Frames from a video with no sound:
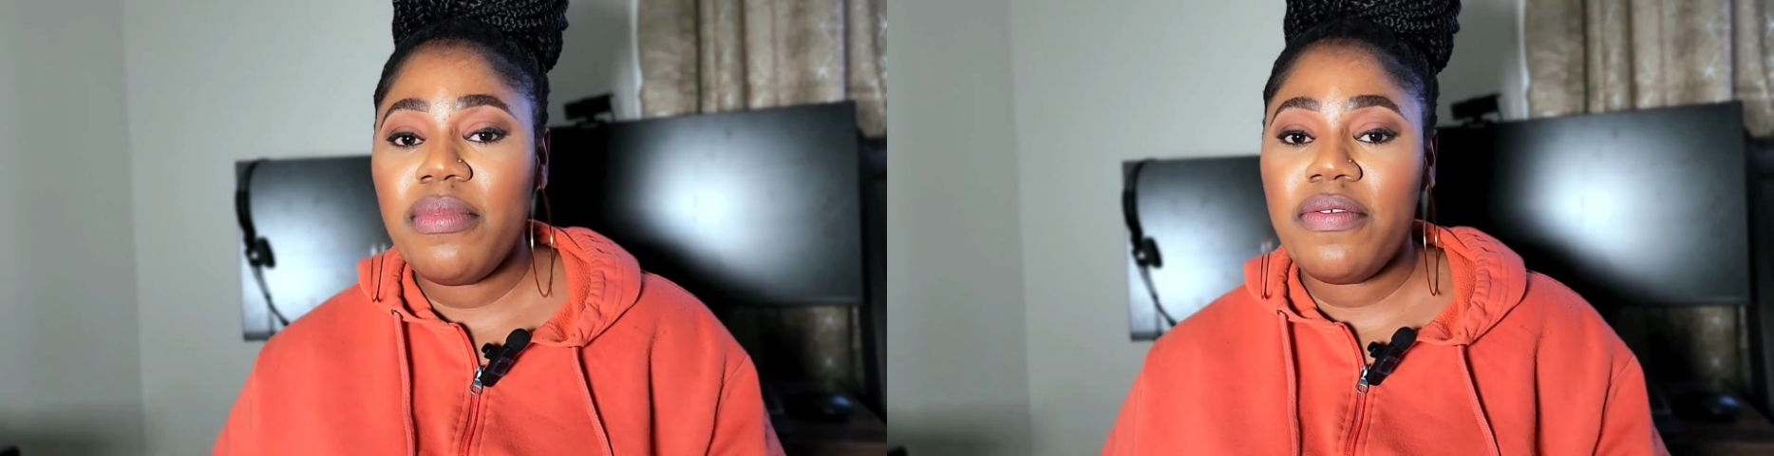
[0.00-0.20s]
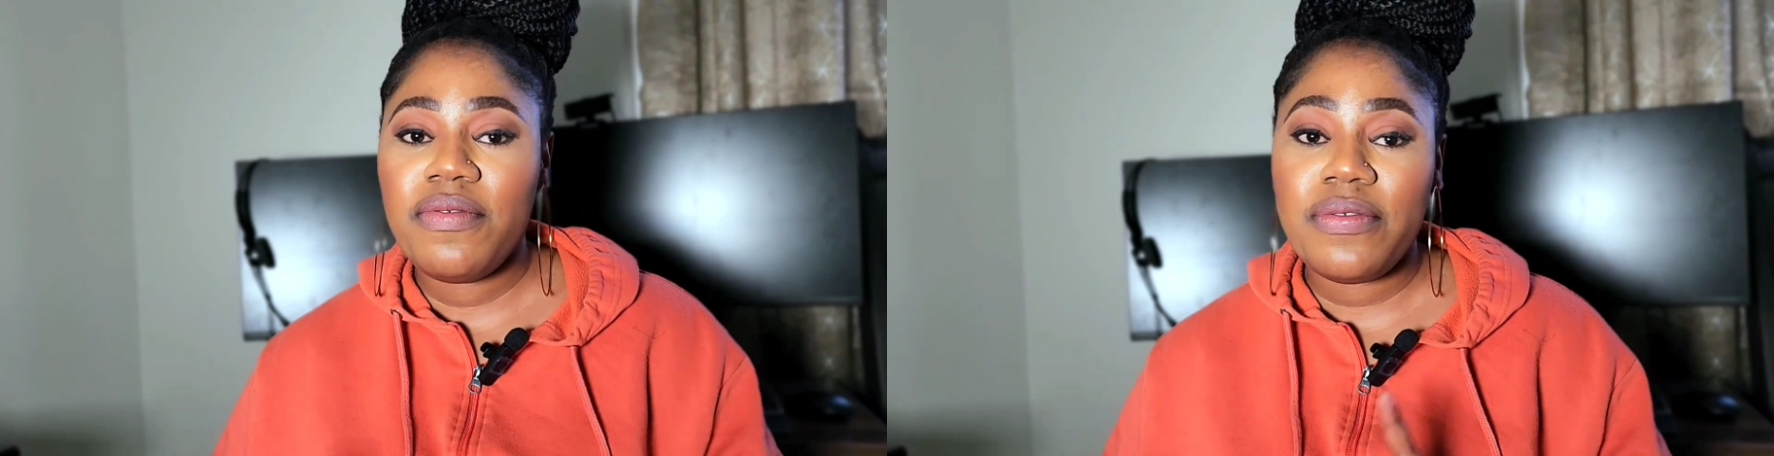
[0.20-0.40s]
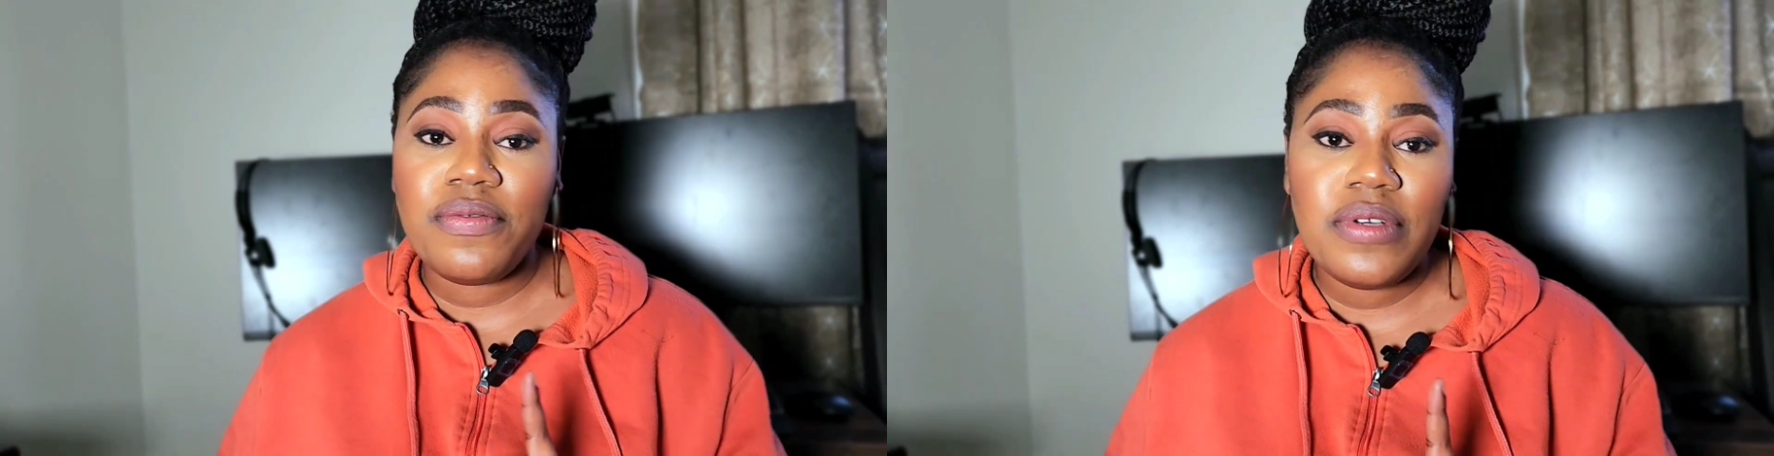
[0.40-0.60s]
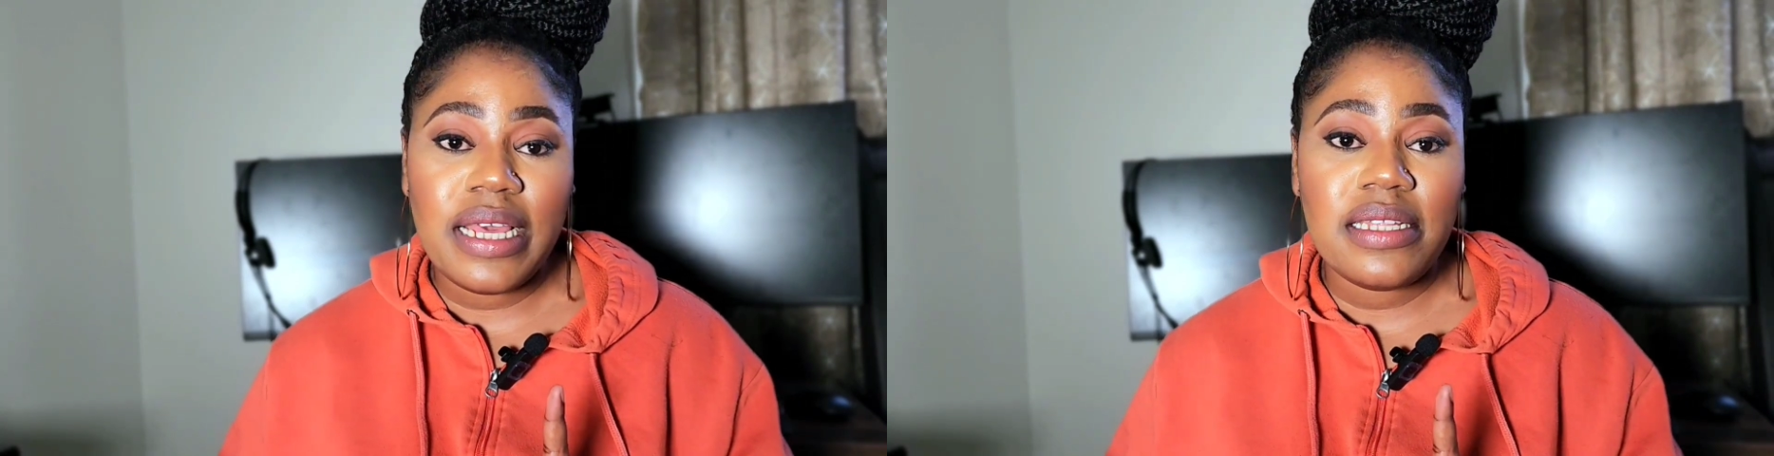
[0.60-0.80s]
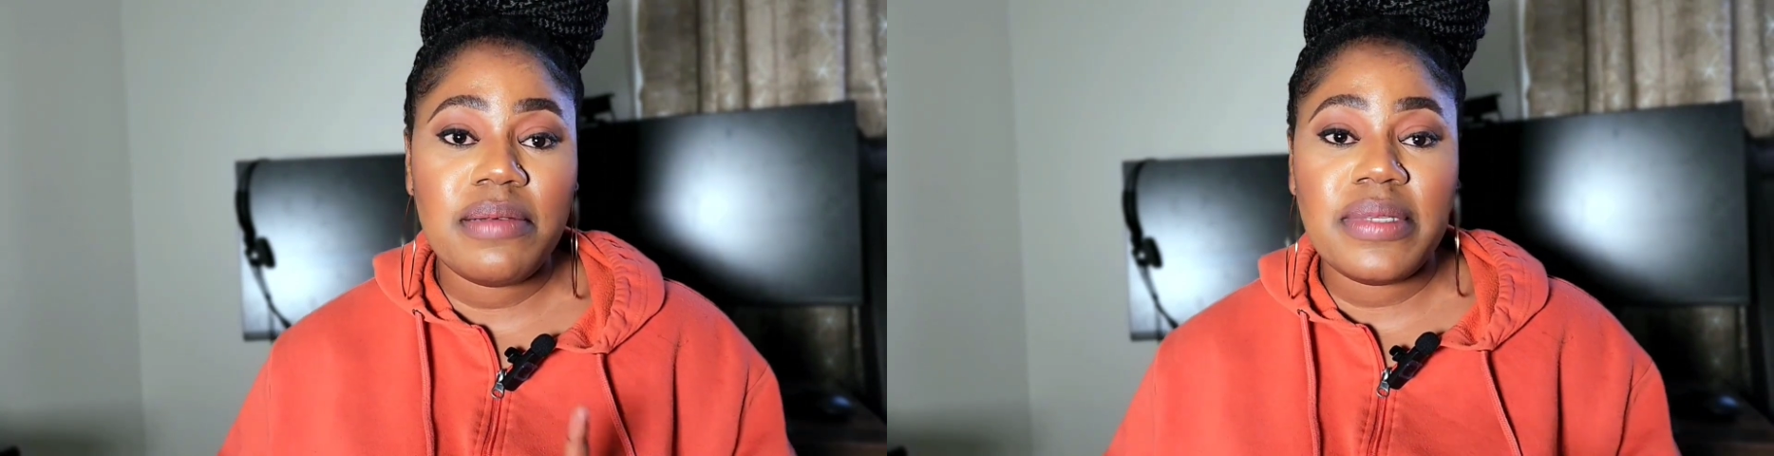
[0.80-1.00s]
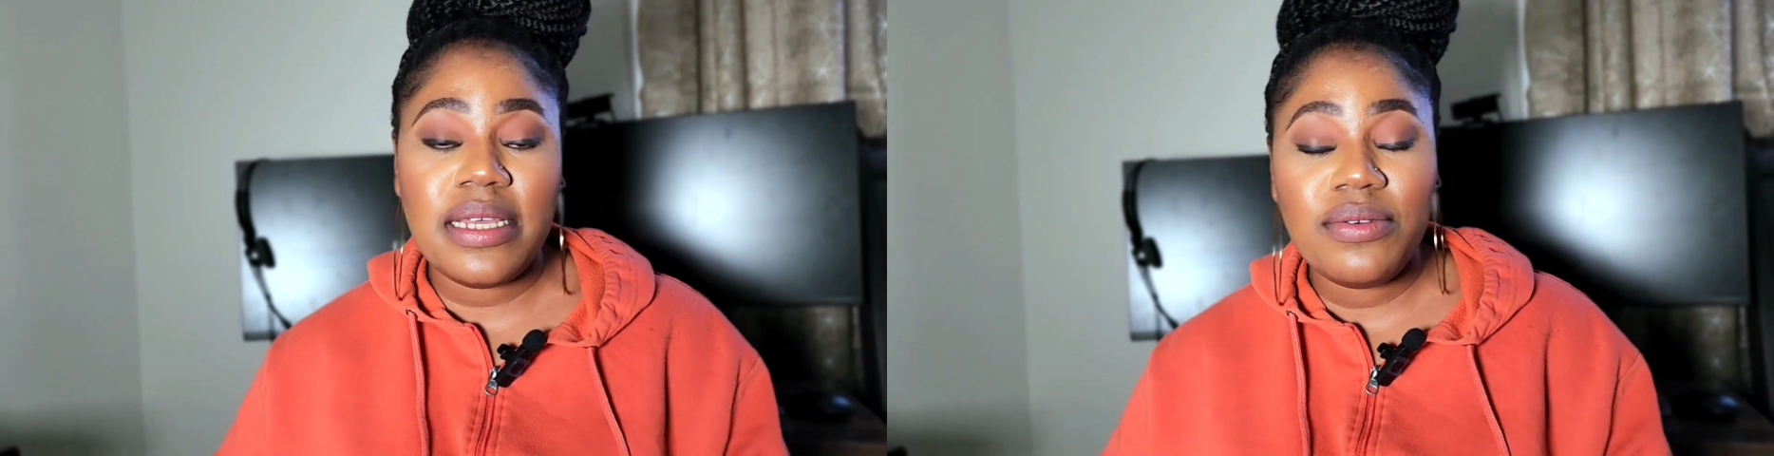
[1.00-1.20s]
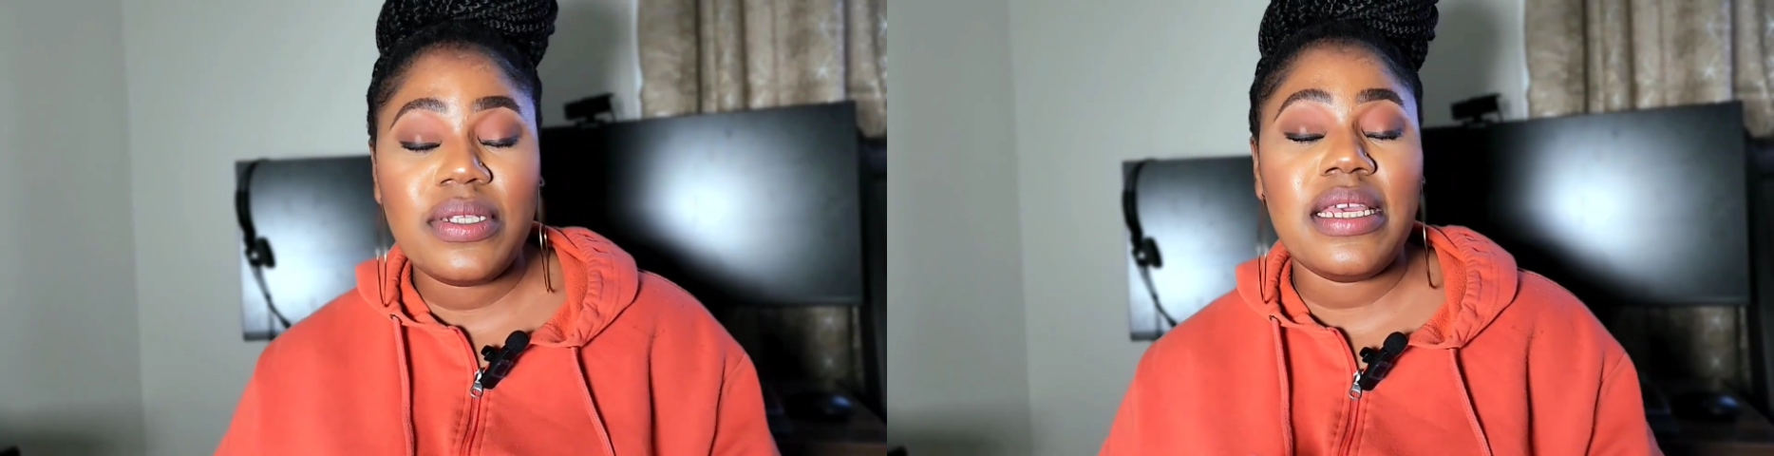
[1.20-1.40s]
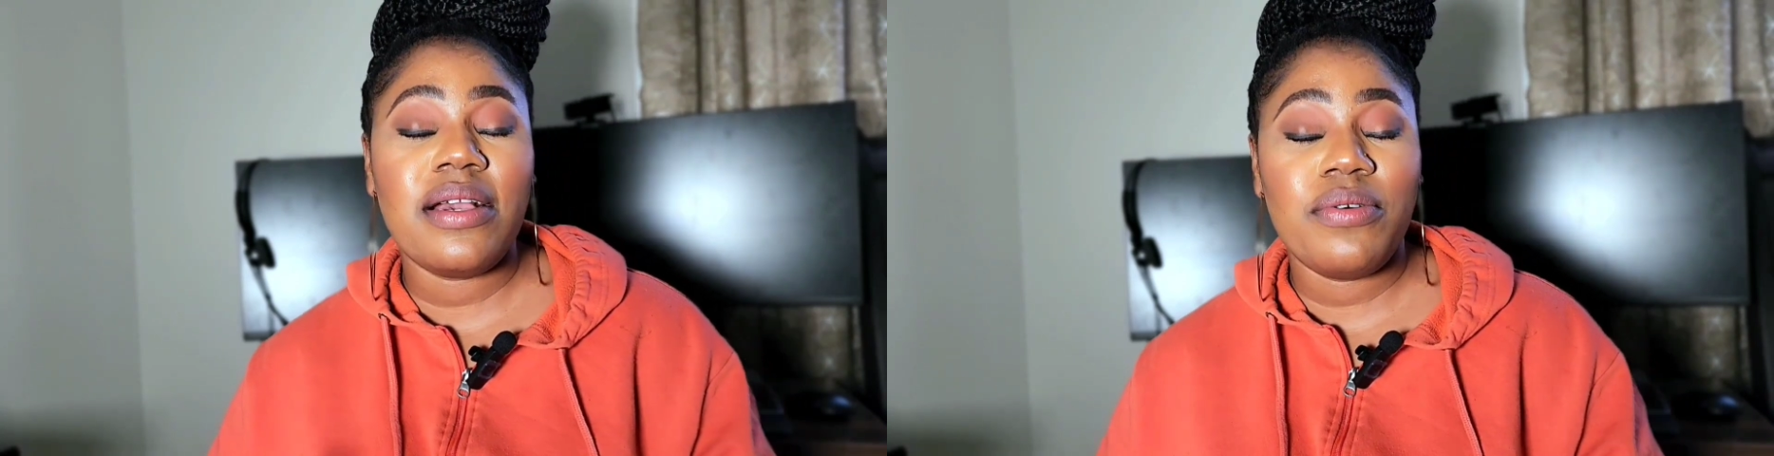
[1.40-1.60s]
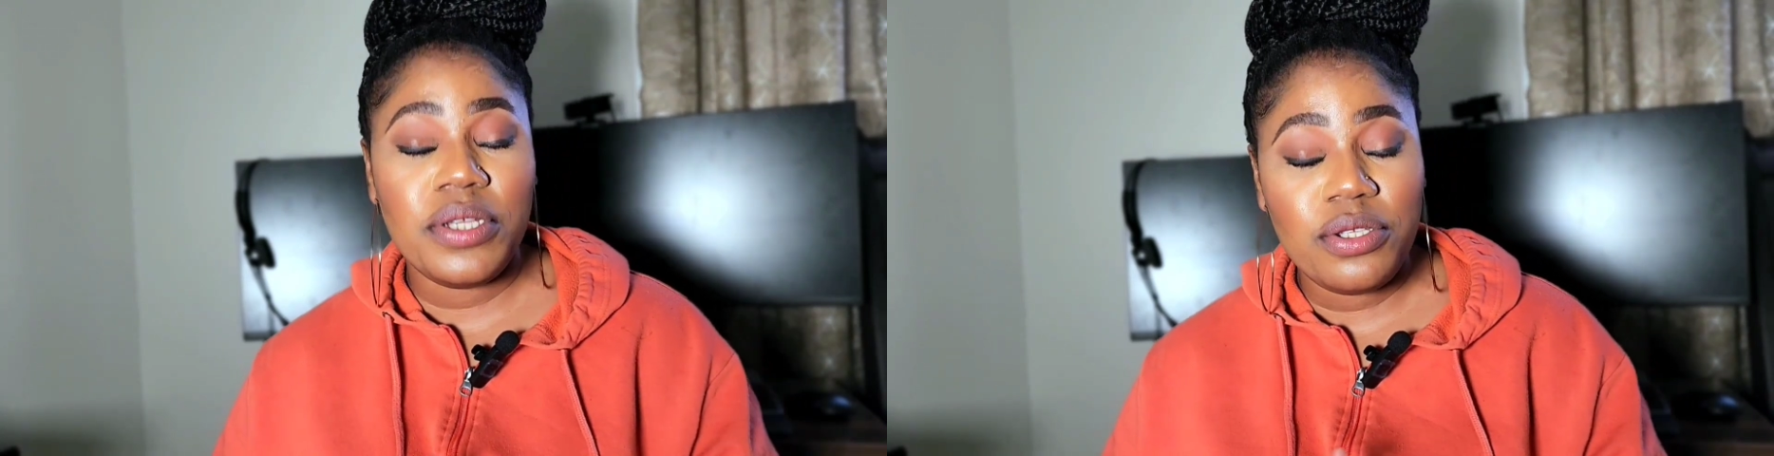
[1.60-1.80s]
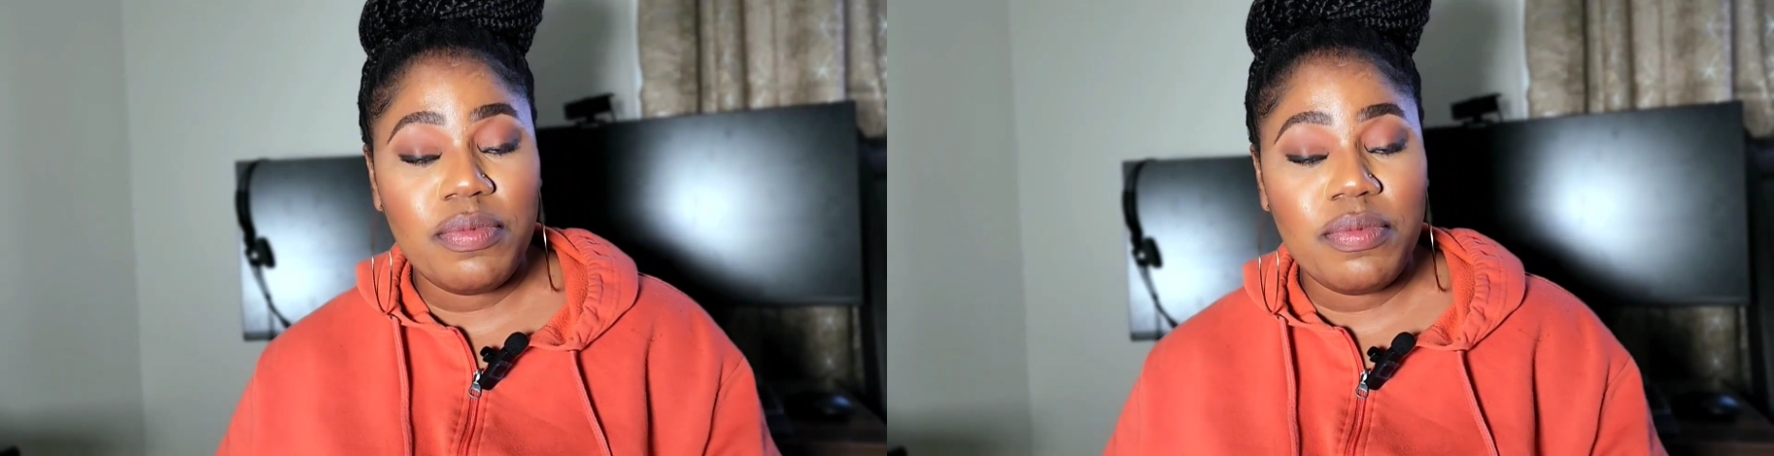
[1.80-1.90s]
or for food items, I know they are going